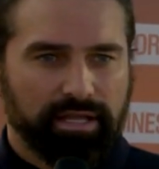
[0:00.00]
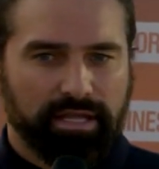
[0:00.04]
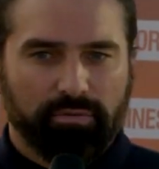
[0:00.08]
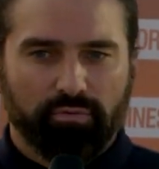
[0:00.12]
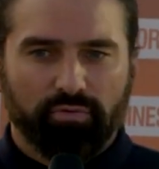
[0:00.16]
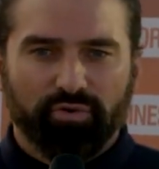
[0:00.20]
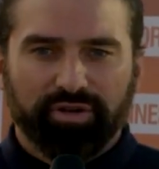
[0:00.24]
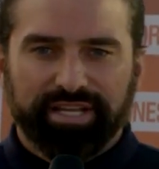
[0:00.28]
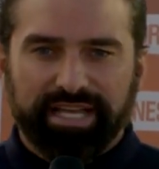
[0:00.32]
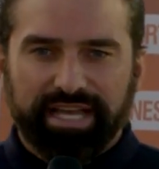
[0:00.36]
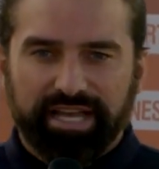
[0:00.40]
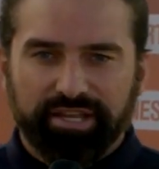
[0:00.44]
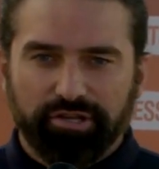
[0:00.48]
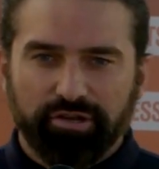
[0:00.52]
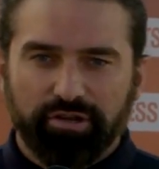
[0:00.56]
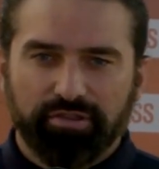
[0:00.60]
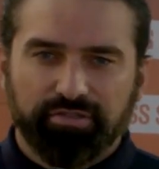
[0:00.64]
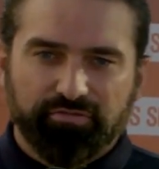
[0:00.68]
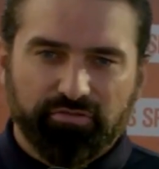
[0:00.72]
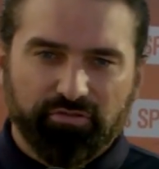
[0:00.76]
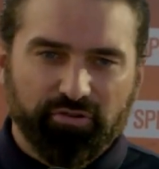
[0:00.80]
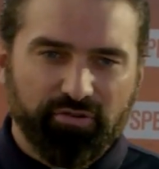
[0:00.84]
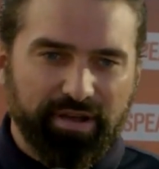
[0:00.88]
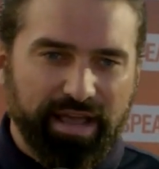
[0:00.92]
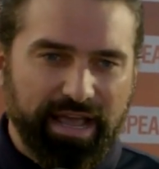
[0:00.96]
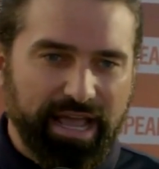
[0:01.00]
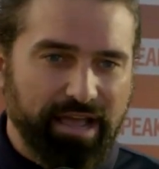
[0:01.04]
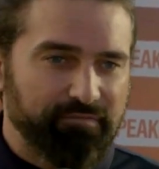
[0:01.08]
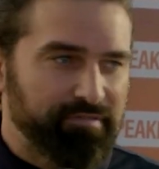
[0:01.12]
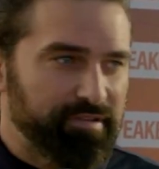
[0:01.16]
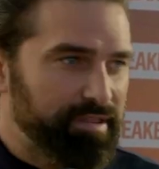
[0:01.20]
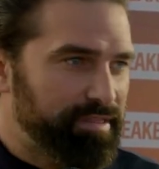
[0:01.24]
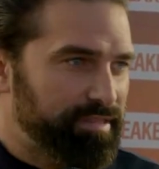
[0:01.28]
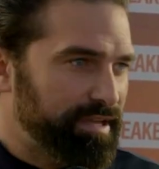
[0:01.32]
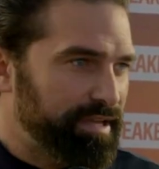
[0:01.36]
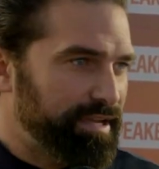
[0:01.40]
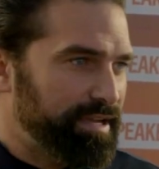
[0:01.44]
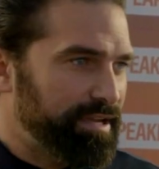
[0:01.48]
will get you through
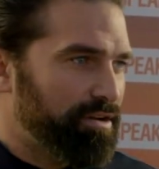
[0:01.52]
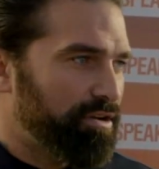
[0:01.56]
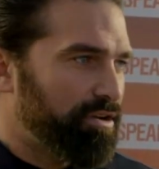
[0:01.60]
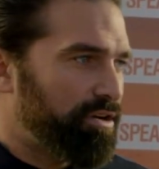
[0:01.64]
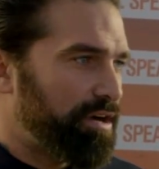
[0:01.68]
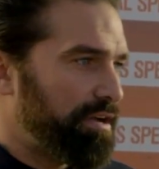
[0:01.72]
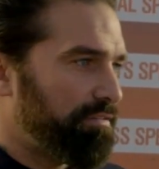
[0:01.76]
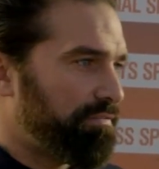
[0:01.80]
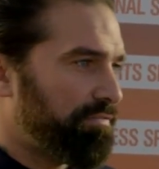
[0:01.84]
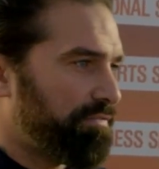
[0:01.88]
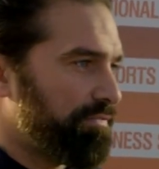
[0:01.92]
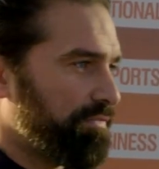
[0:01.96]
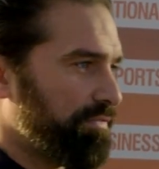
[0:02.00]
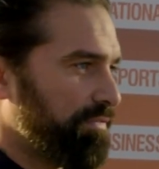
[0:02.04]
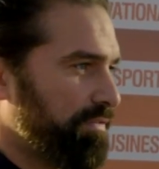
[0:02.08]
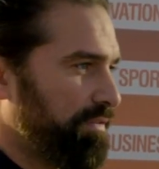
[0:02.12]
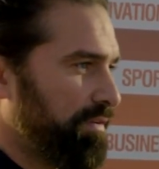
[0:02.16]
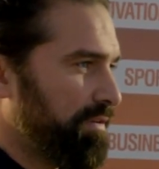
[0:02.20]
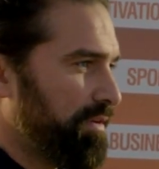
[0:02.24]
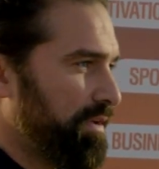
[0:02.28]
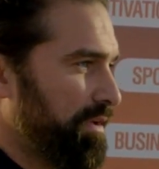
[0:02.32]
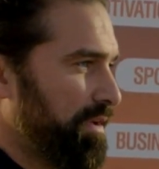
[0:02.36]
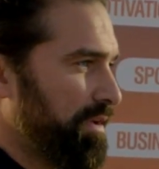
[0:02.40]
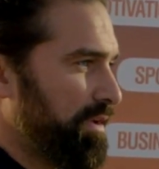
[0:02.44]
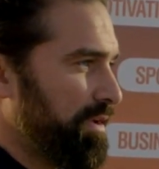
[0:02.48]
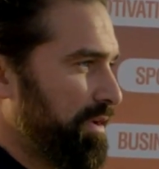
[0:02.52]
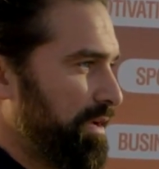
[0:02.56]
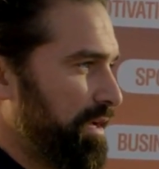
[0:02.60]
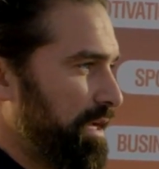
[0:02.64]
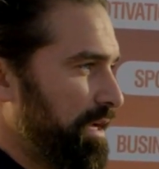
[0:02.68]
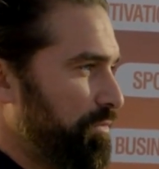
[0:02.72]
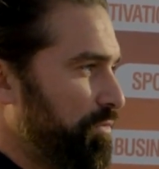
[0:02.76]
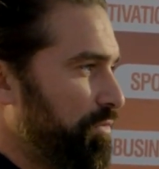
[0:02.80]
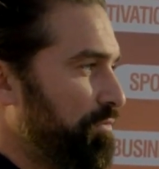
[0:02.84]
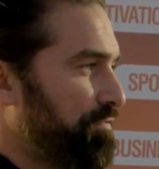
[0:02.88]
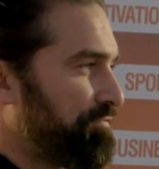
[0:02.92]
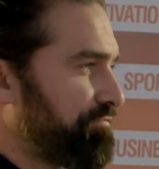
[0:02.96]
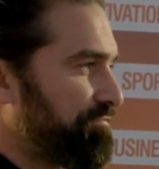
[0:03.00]
everything in life. It
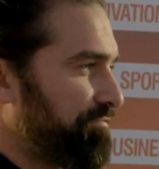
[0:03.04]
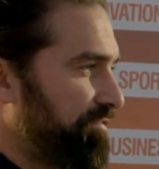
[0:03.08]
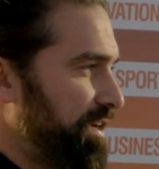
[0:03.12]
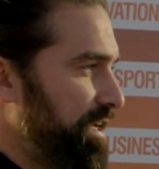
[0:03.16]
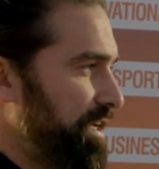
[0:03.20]
will free